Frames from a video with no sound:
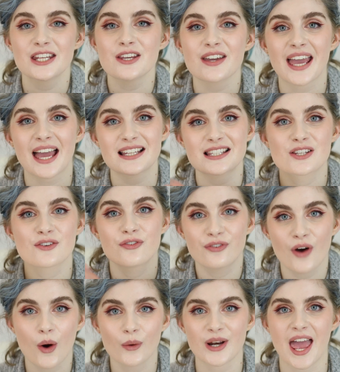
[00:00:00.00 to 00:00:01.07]
And you get to
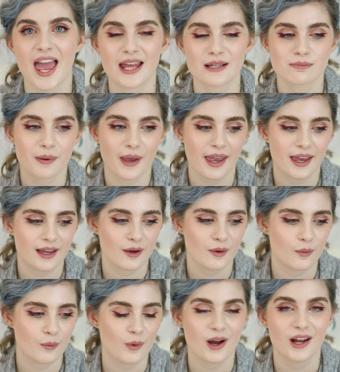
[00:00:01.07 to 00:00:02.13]
vote and pick
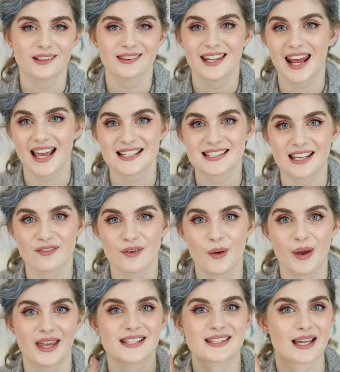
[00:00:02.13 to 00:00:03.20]
what the next
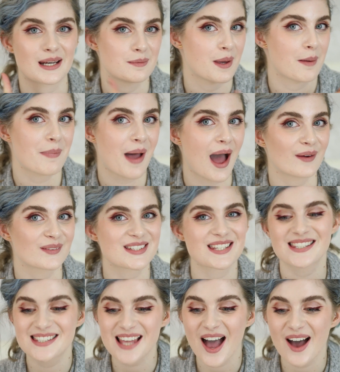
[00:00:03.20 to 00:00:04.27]
giveaway is going to be about.
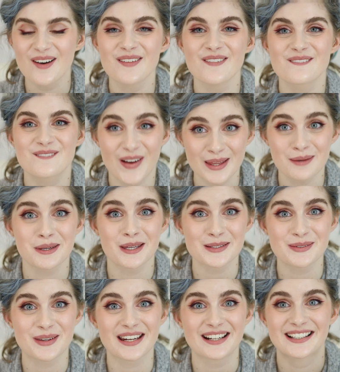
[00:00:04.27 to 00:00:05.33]
So, follow me
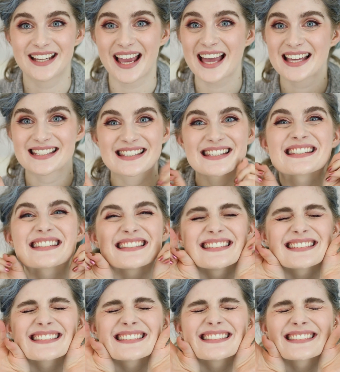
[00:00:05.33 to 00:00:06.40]
on Twitter, yes!
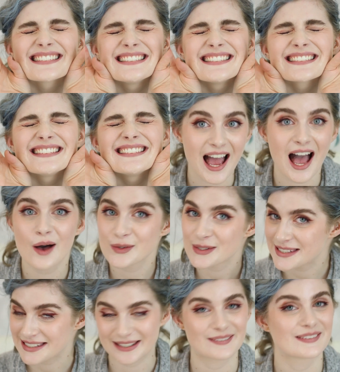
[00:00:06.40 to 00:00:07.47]
I will
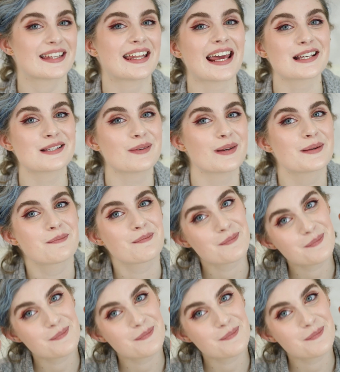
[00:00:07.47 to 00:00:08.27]
see you in the next one.